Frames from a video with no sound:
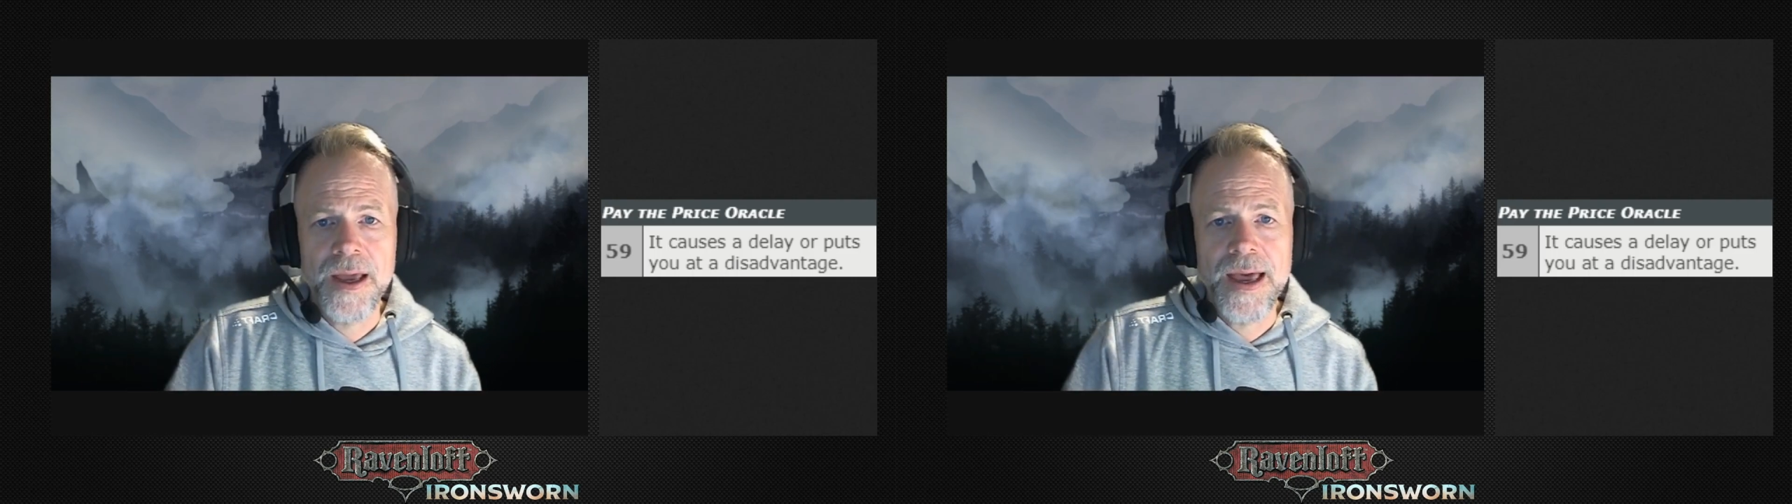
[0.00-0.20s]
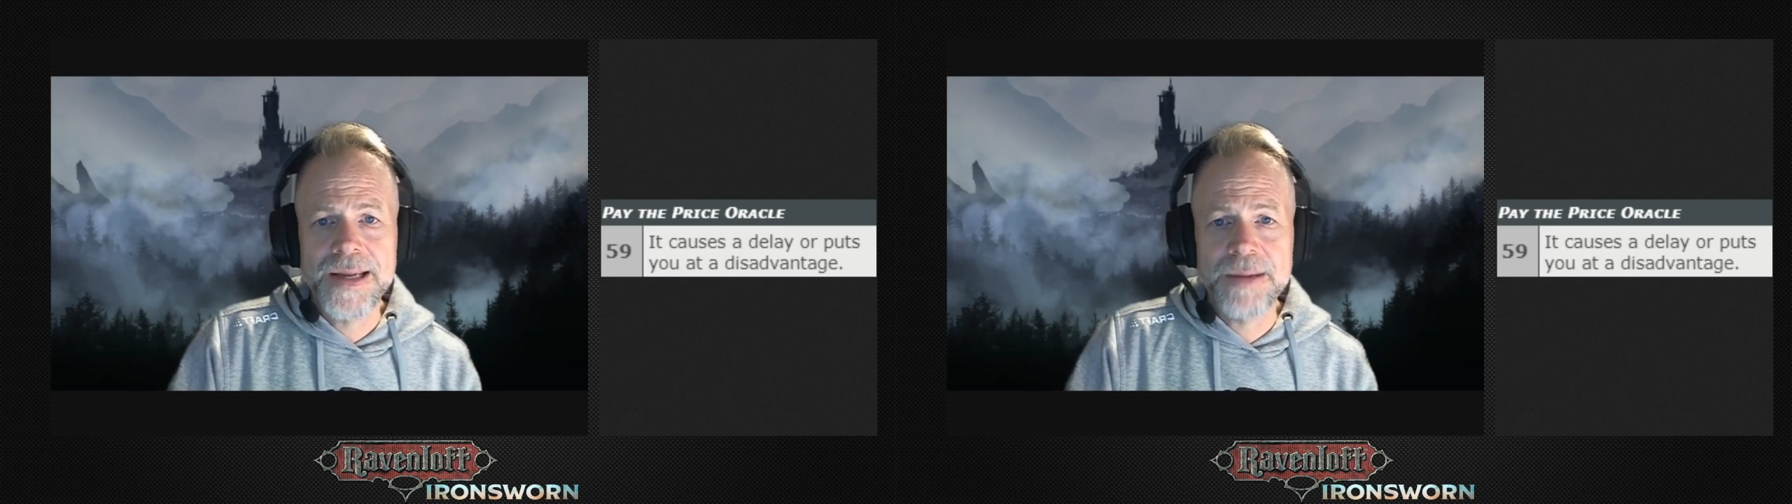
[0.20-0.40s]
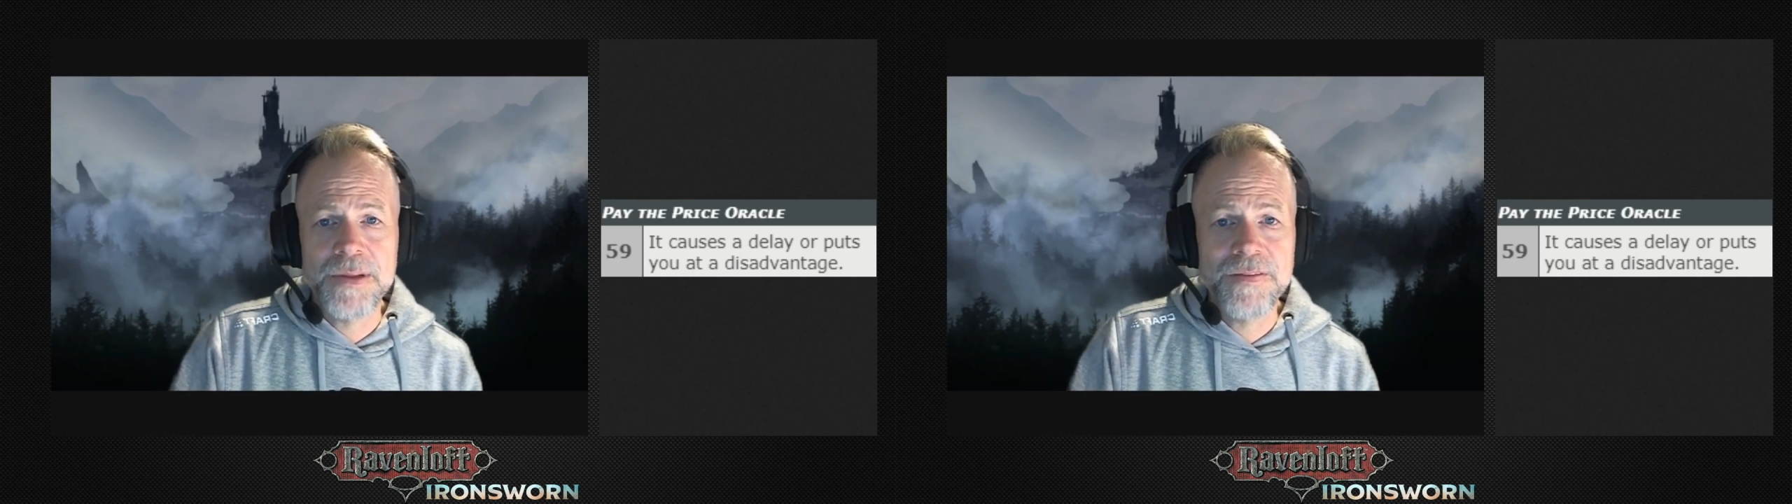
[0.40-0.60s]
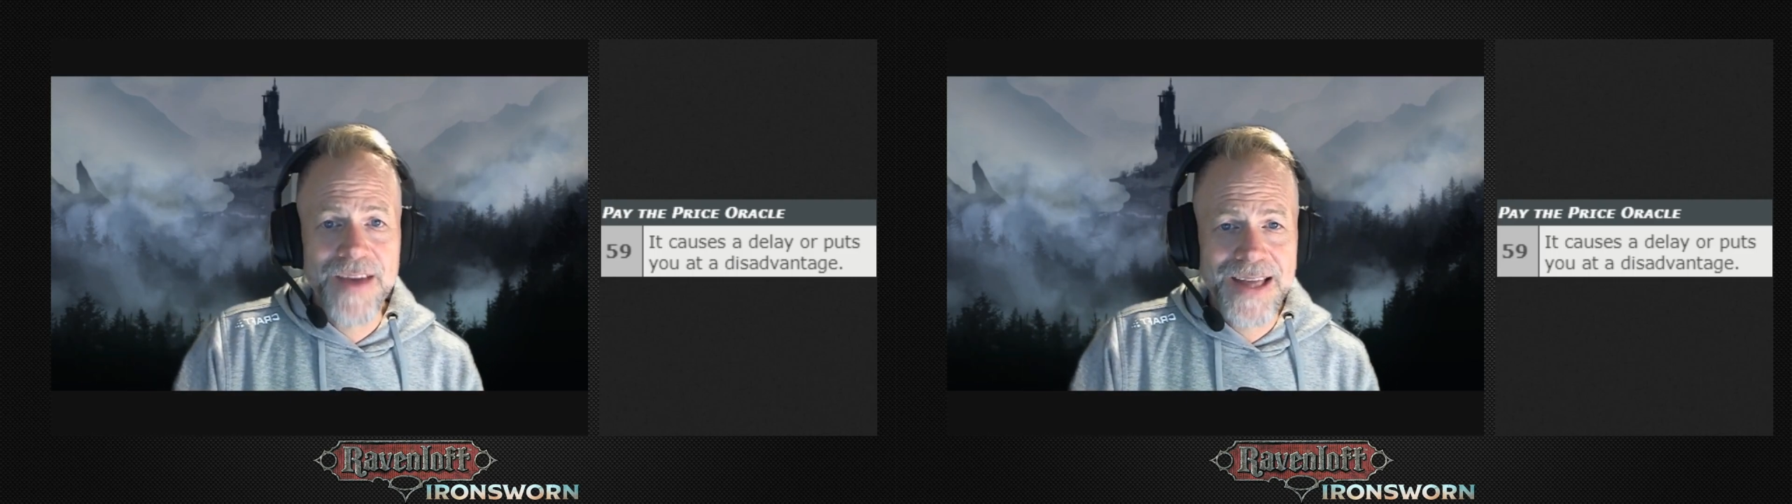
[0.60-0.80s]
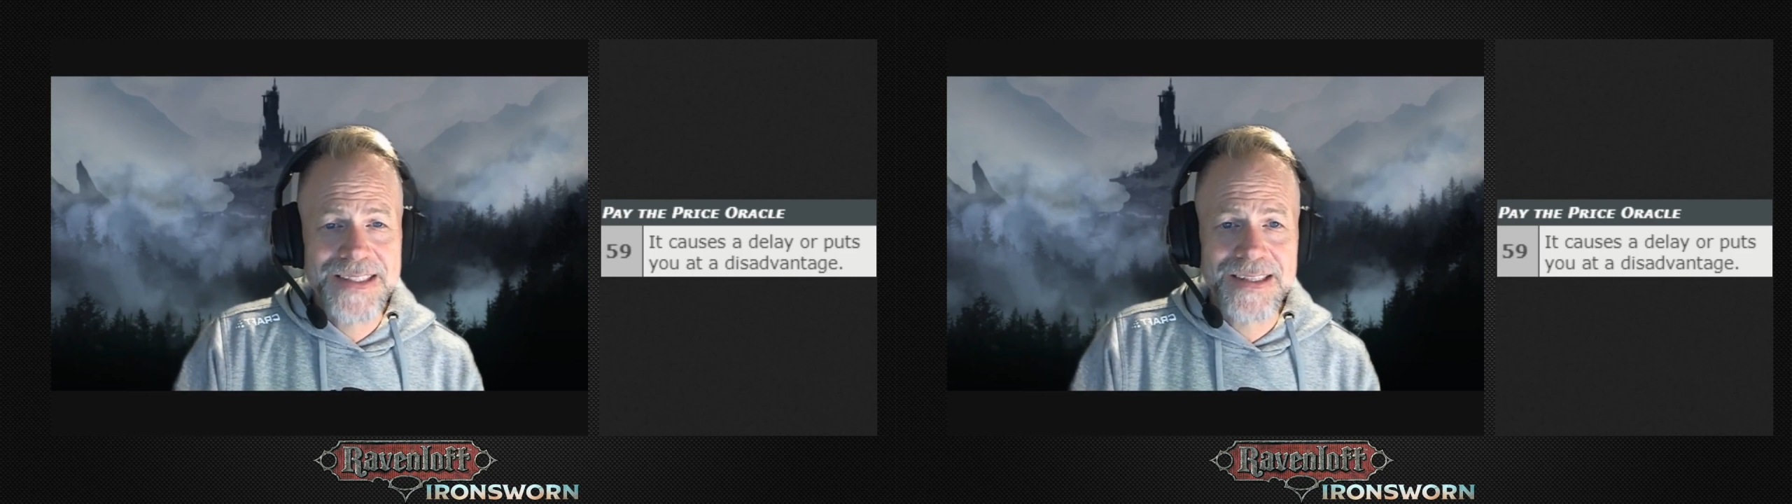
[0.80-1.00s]
And I'm
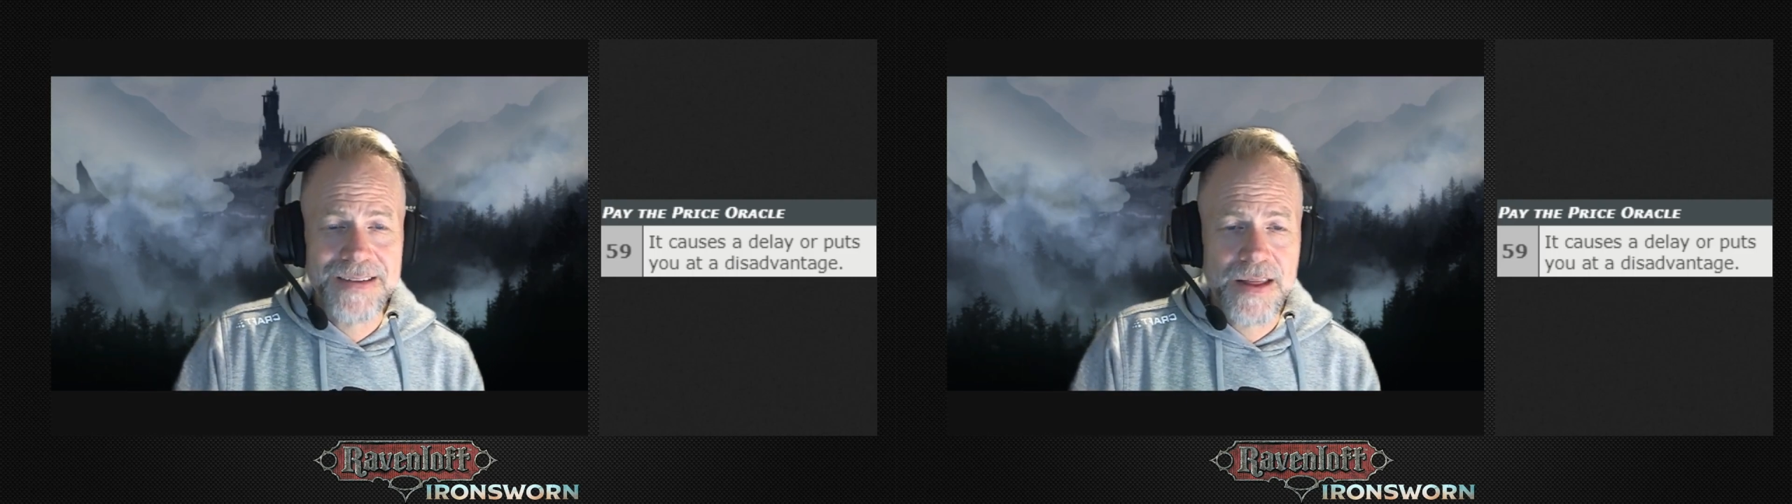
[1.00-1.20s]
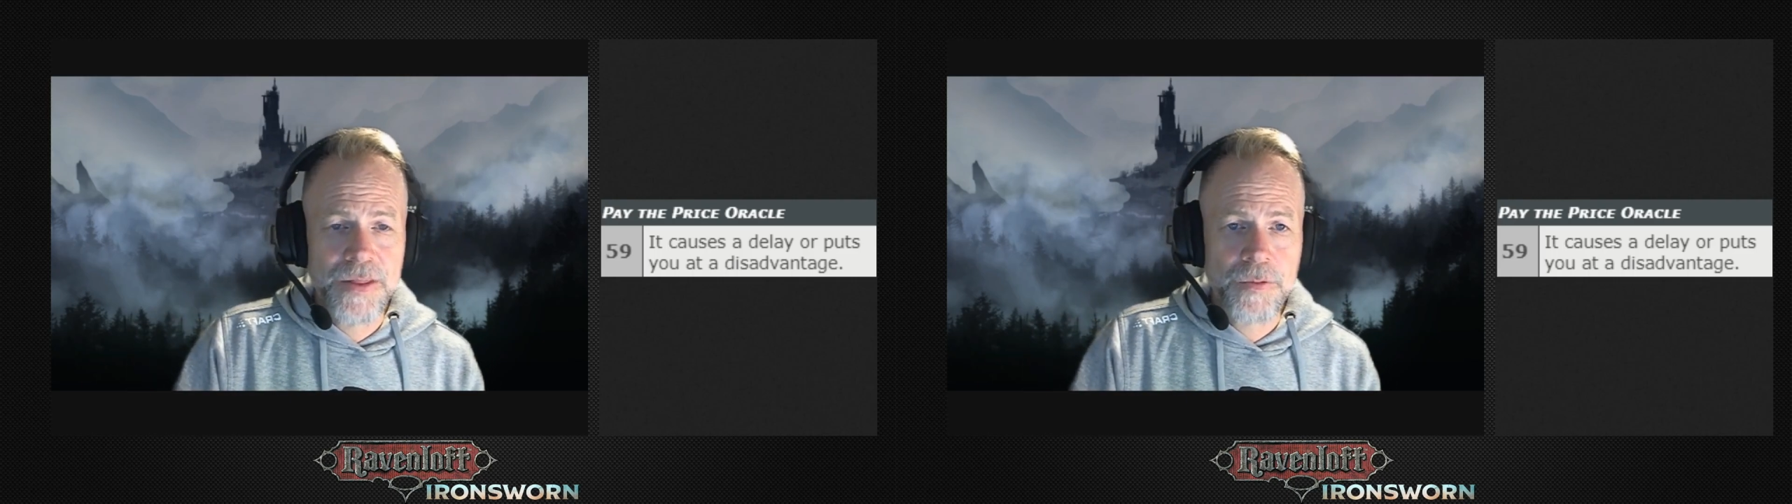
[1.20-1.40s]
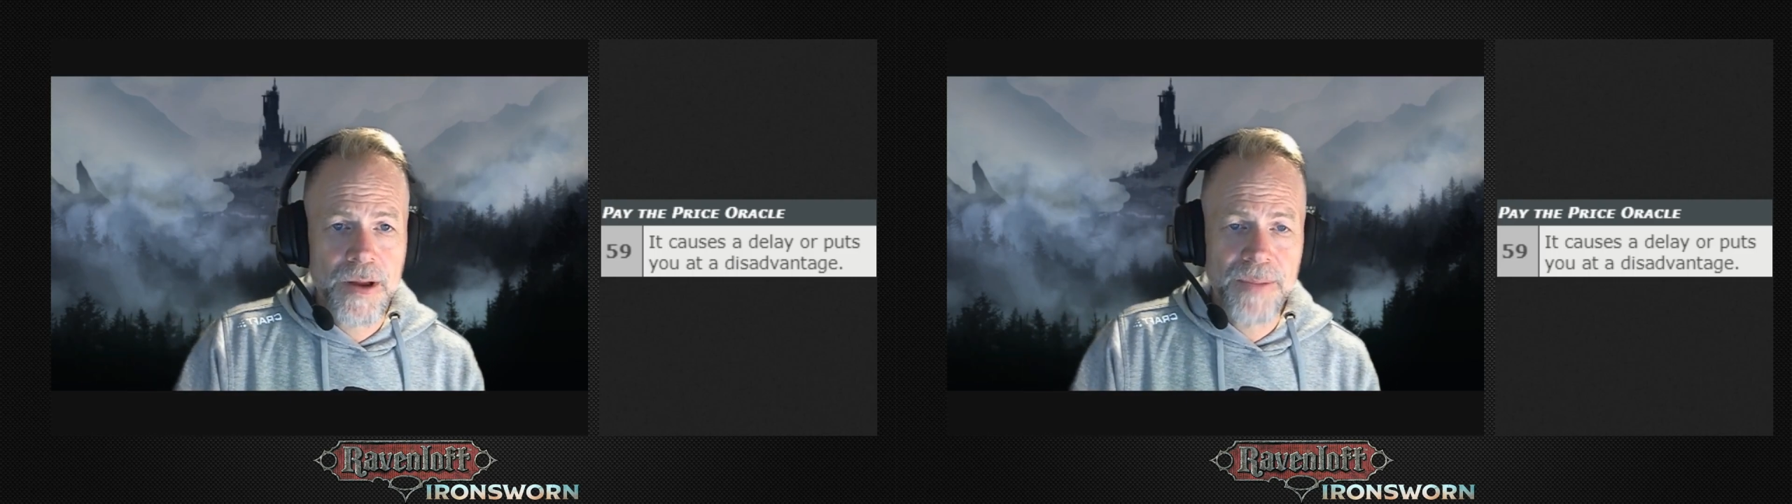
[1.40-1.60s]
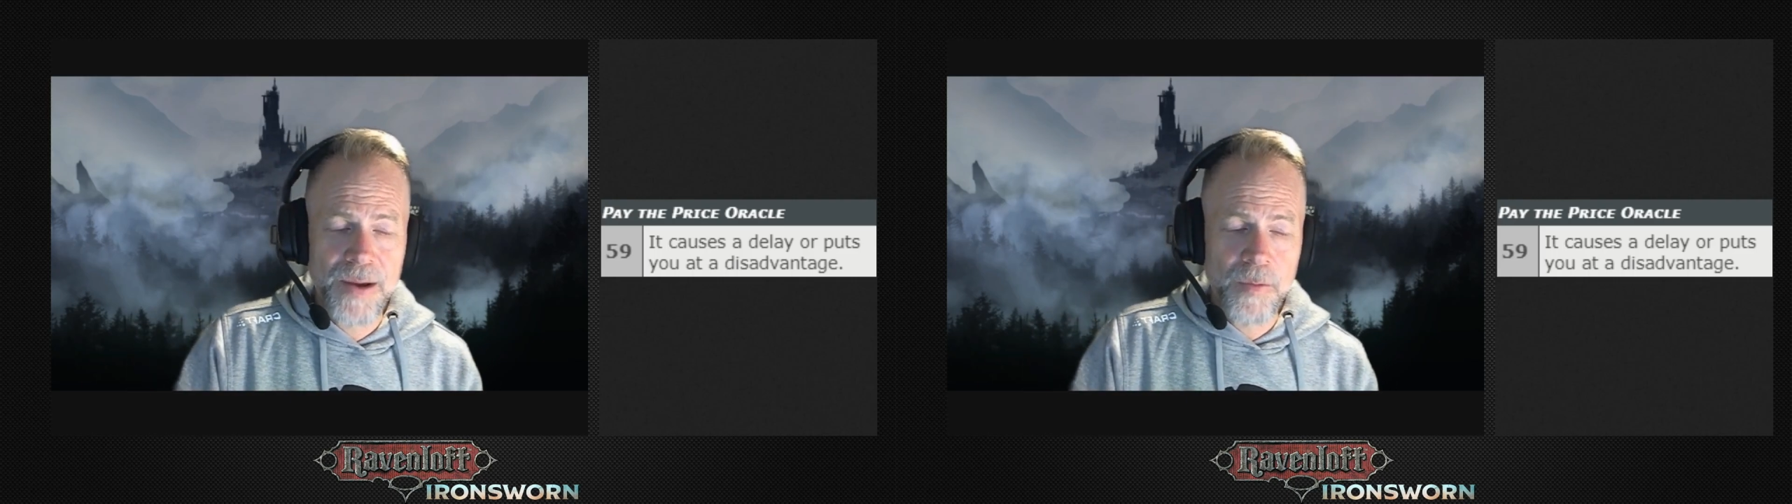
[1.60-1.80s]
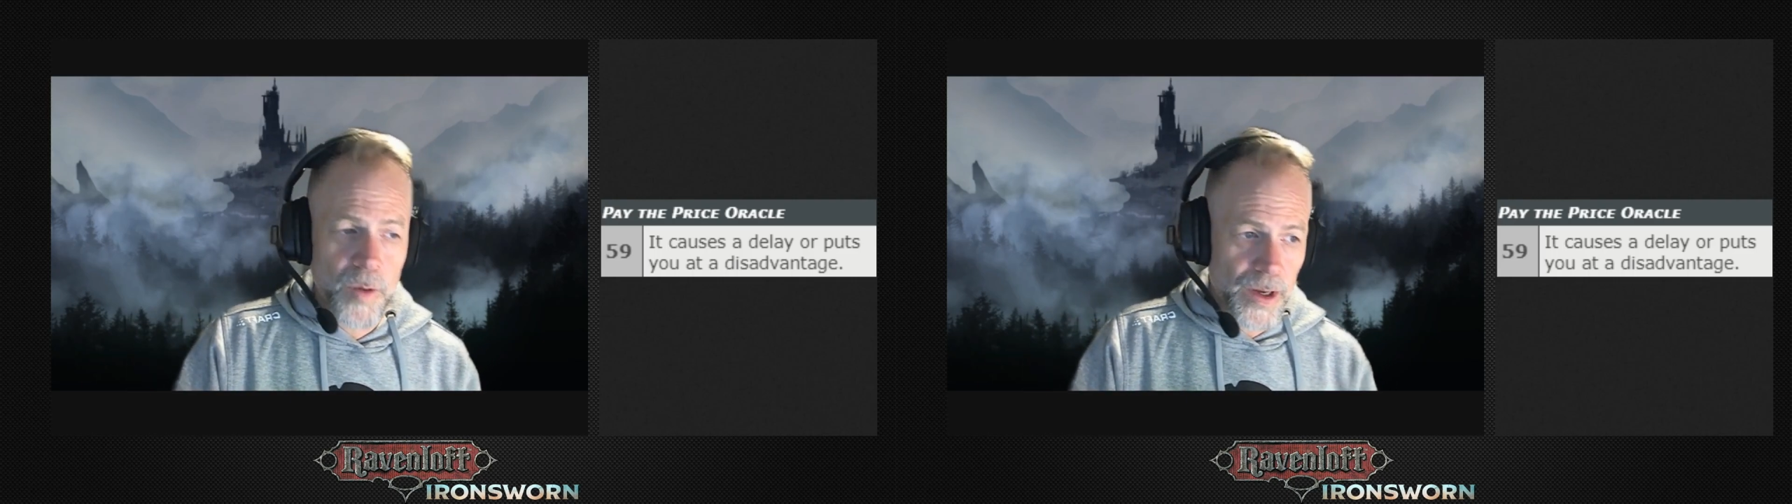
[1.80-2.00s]
advancing that threat by
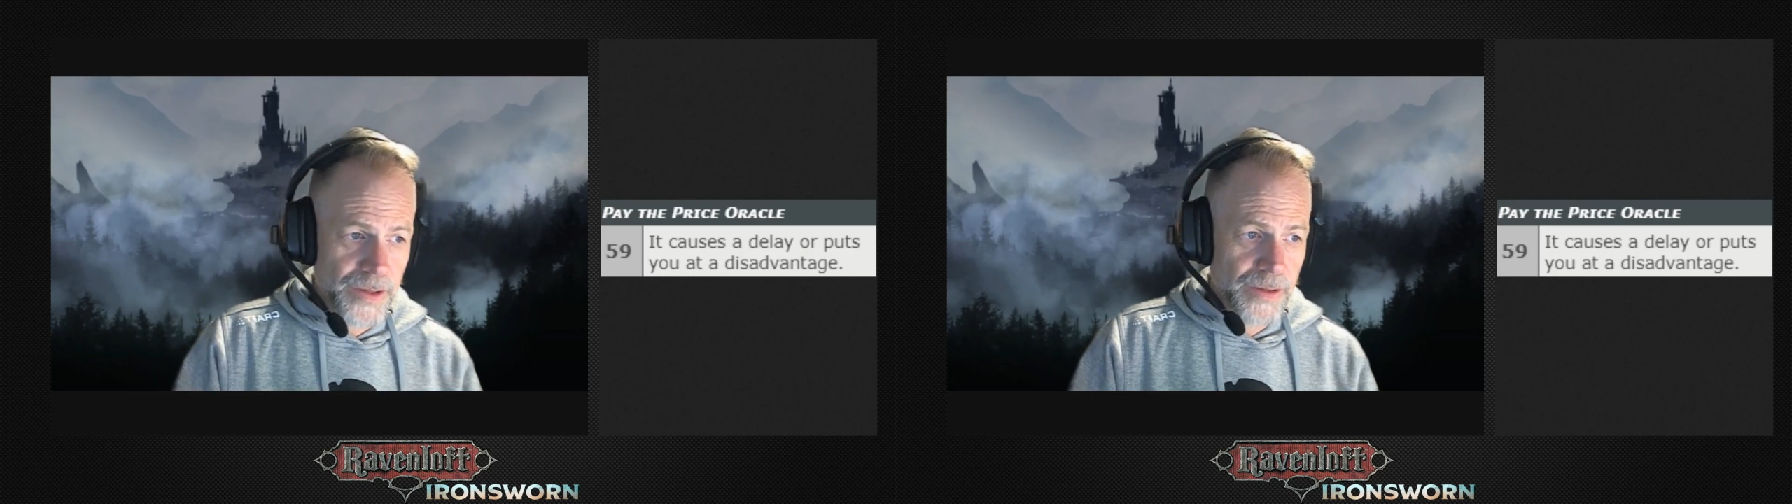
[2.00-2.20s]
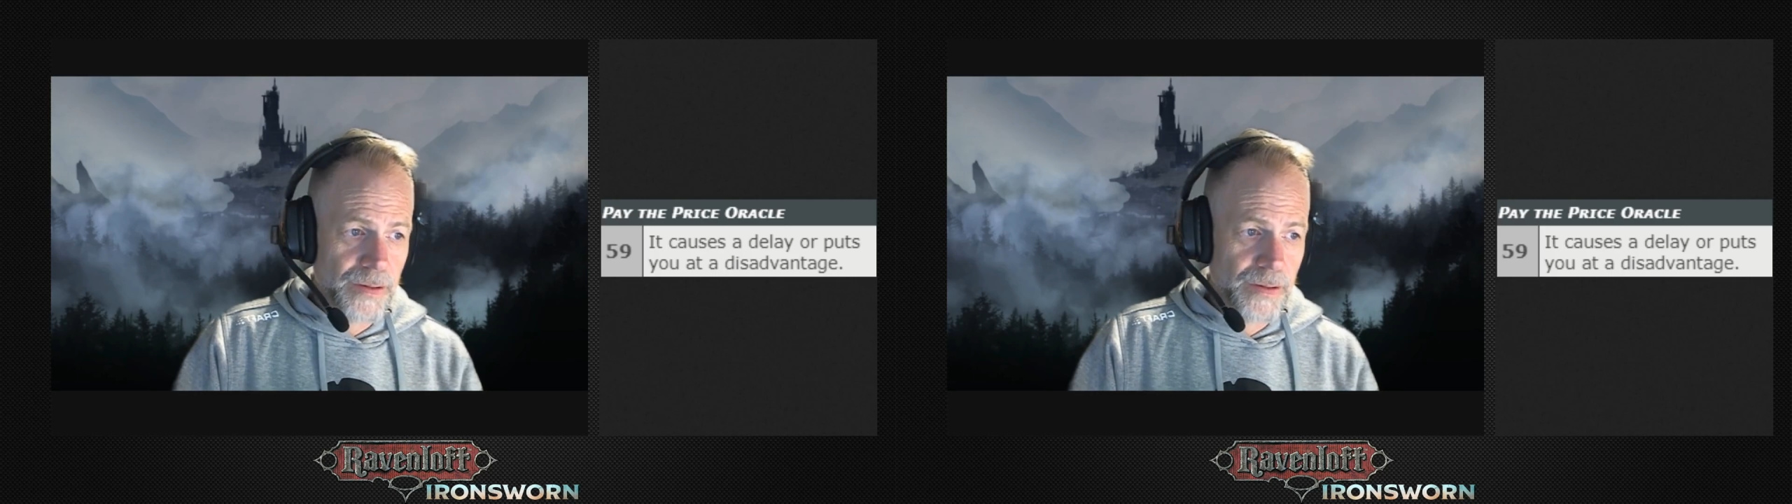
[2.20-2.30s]
1